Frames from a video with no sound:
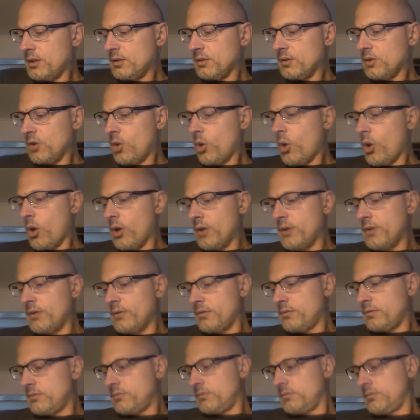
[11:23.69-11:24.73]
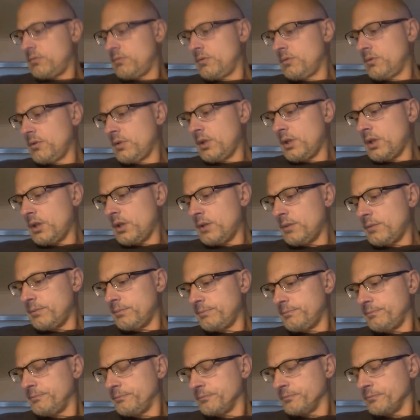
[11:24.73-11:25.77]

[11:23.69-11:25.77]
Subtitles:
court and